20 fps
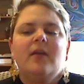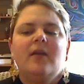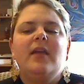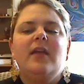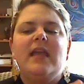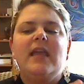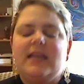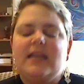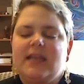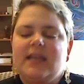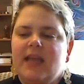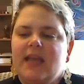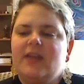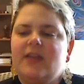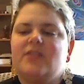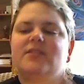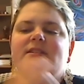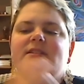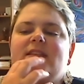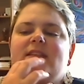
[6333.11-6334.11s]

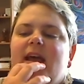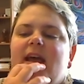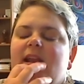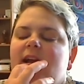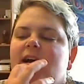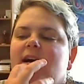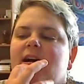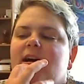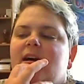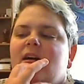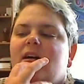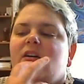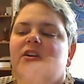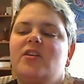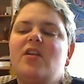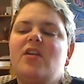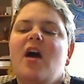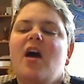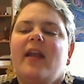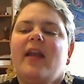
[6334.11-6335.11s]
indicators that are
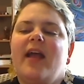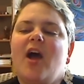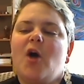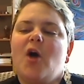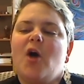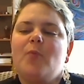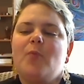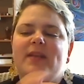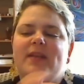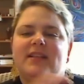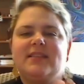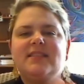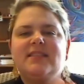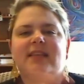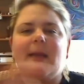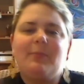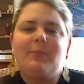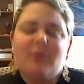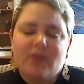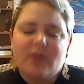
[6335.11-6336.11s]
not helping
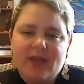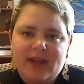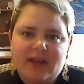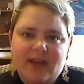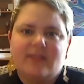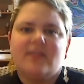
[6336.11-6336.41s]
separate